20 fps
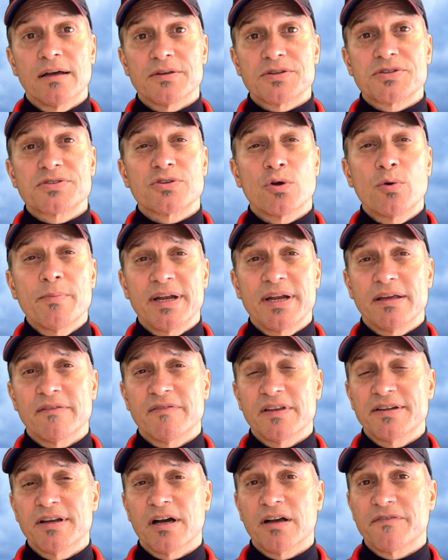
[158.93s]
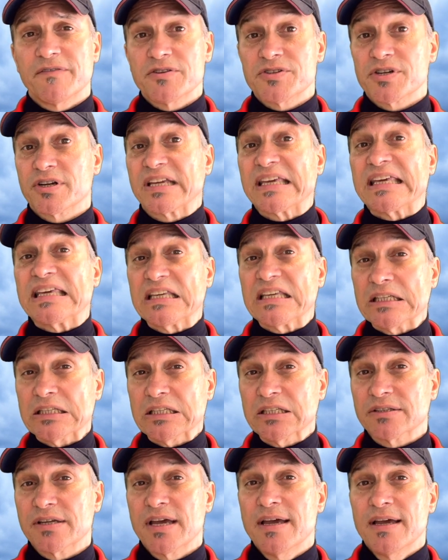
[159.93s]
so many of the dolphins are
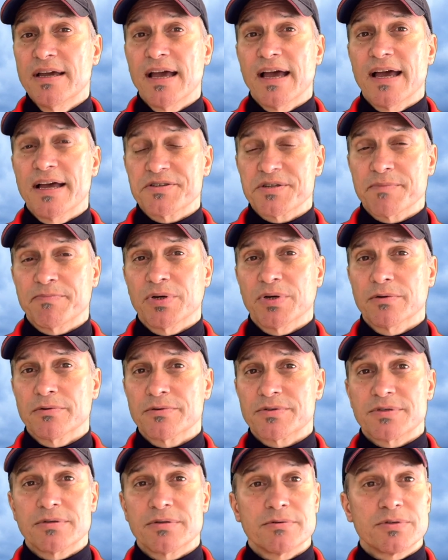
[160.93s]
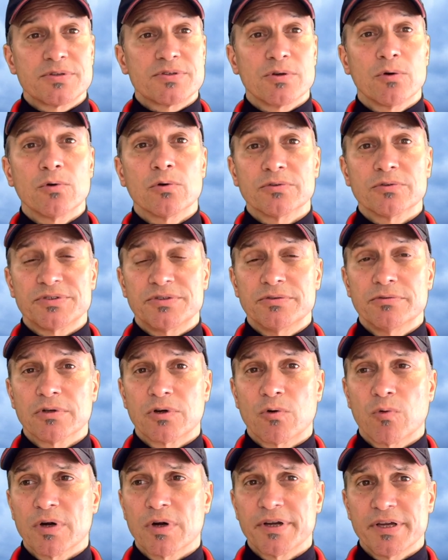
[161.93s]
killed as opposed to sold to
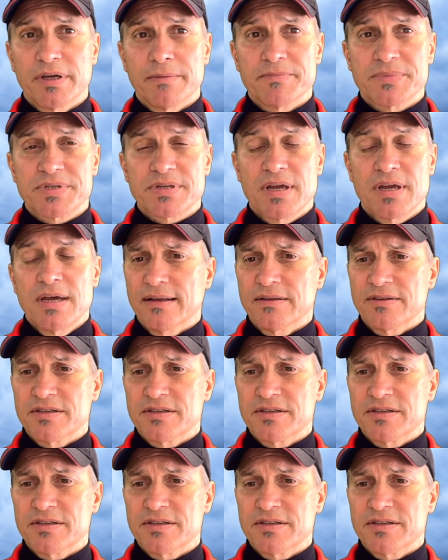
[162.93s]
aquariums.